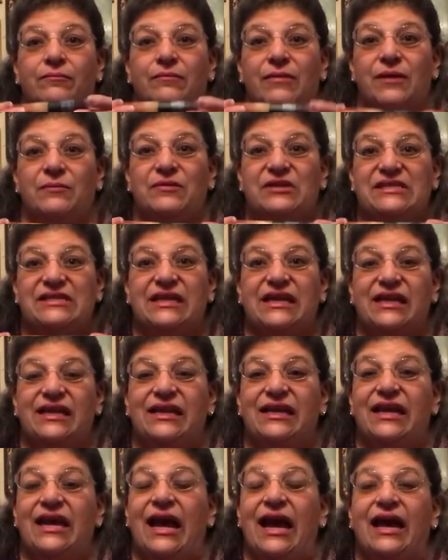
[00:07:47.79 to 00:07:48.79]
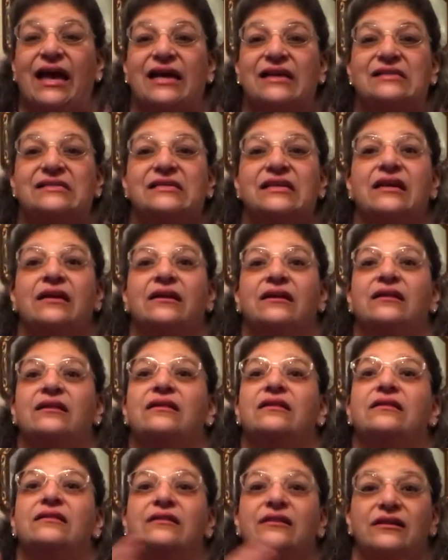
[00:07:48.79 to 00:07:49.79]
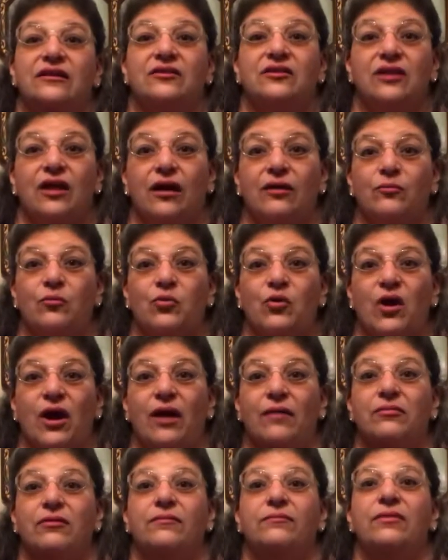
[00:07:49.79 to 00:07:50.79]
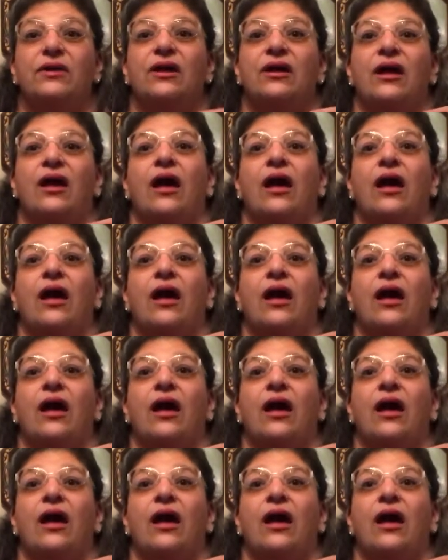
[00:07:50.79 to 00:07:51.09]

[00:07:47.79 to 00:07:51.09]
My Miss Kitty has a little lung problem.